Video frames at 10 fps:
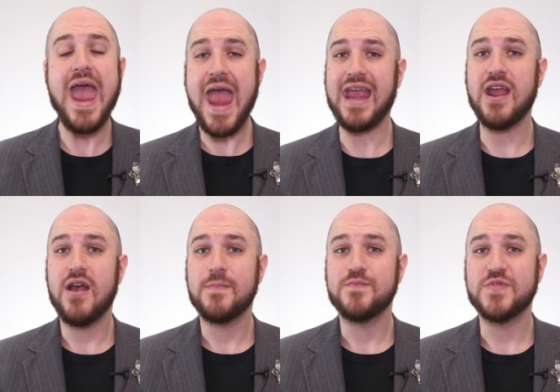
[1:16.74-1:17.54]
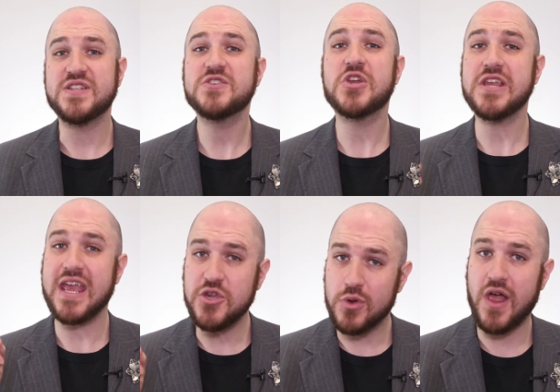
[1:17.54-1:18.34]
A, this is going to
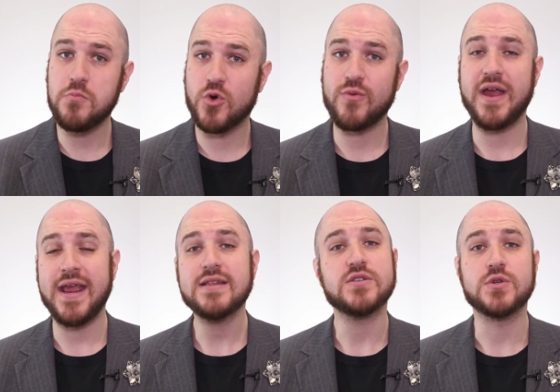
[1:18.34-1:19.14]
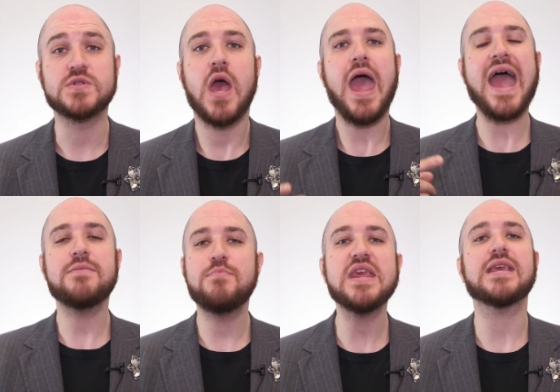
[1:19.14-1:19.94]
get you a lot more right answers,
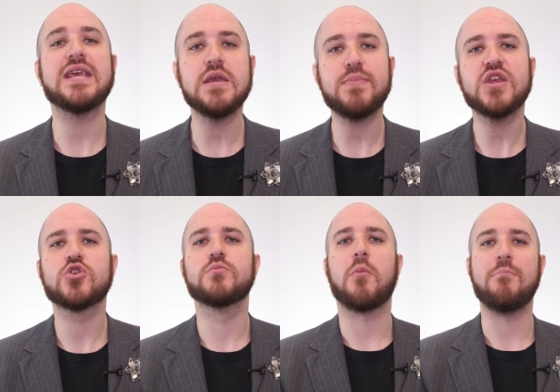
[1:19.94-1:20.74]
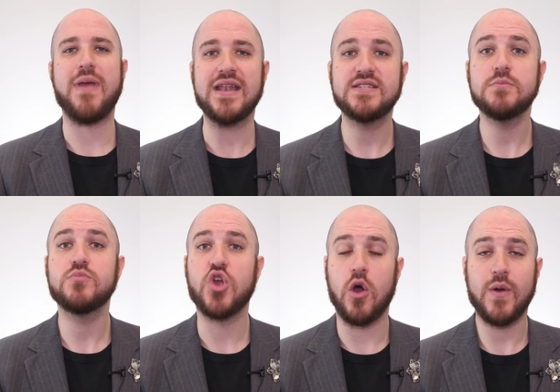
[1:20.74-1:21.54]
and B, keeping your
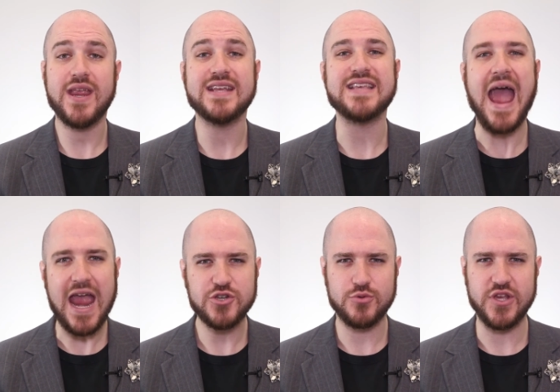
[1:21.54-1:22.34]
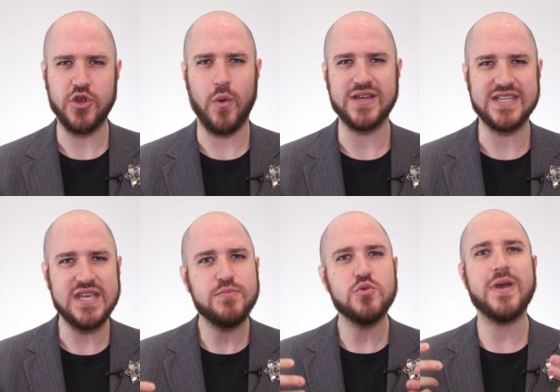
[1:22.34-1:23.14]
momentum going is actually going to
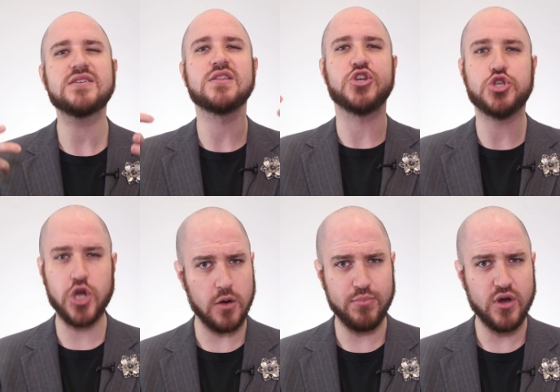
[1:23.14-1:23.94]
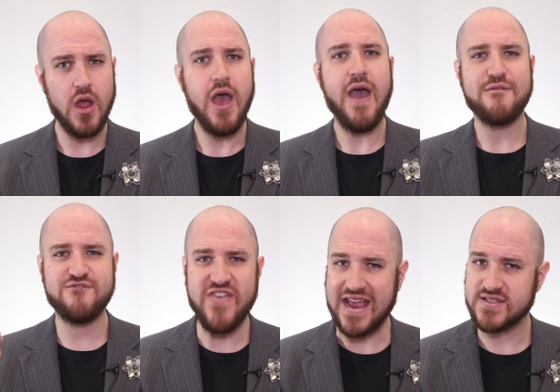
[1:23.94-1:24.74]
keep you mentally sharper,
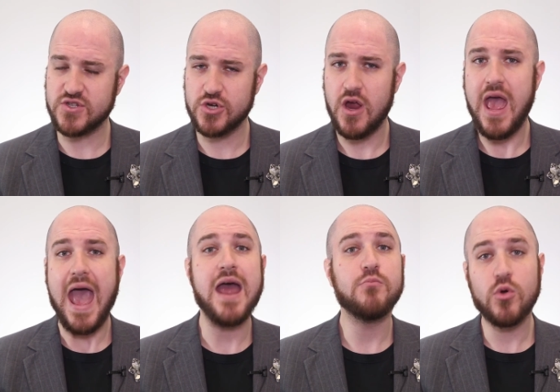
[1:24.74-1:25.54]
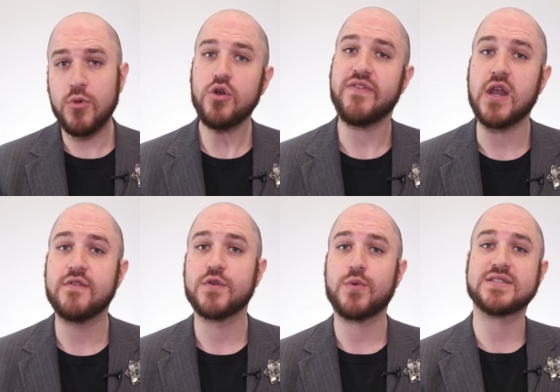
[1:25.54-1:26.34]
faster, and more
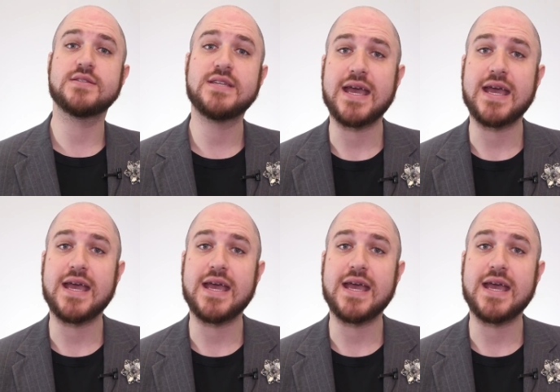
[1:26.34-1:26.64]
motivated for the rest of the